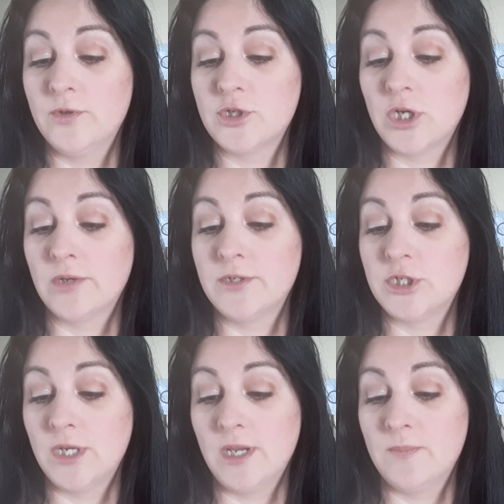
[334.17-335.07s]
there's chocolate
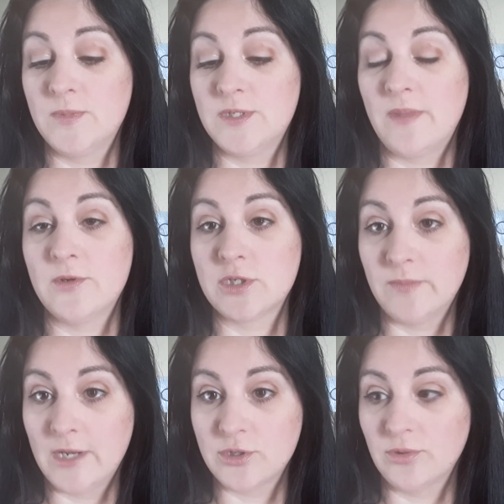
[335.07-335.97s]
chips, and there's
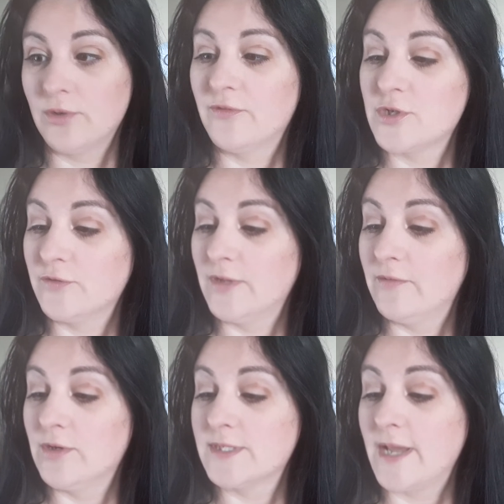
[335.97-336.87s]
some natural and artificial
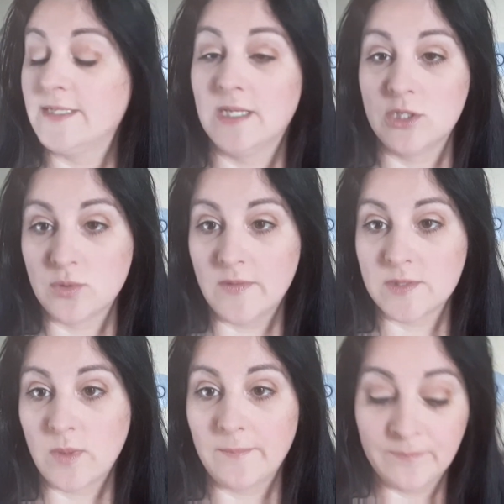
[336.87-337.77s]
flavors. I did enjoy
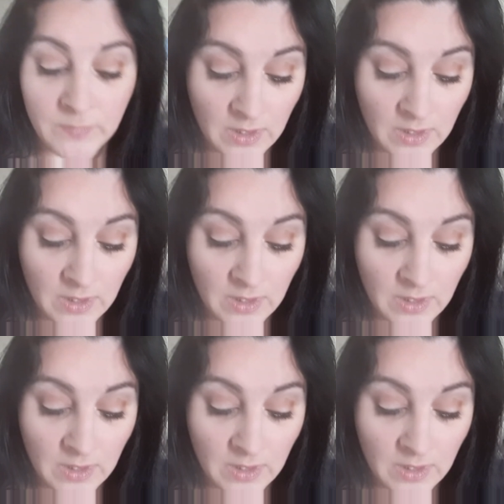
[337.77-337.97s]
this one.